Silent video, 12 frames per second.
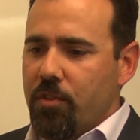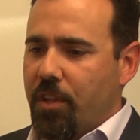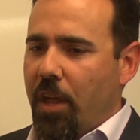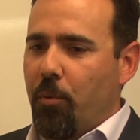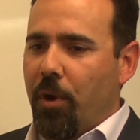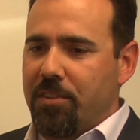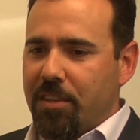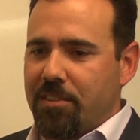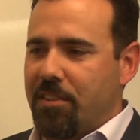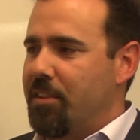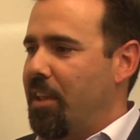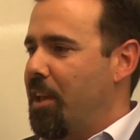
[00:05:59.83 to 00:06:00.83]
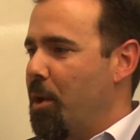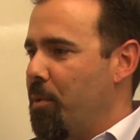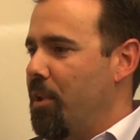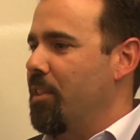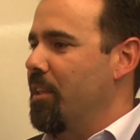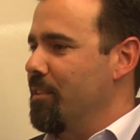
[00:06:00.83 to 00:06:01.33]
that residents, as they come
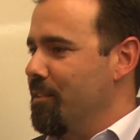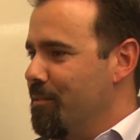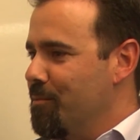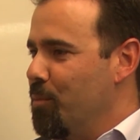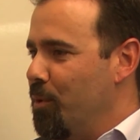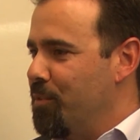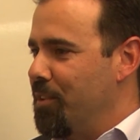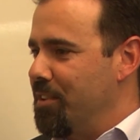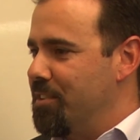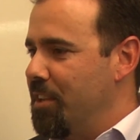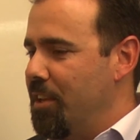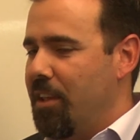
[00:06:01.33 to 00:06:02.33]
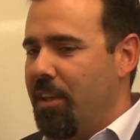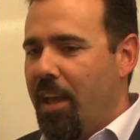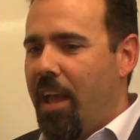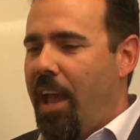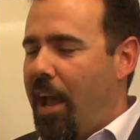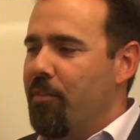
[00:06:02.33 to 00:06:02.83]
in and they move to the city,
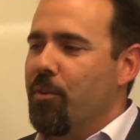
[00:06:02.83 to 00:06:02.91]
have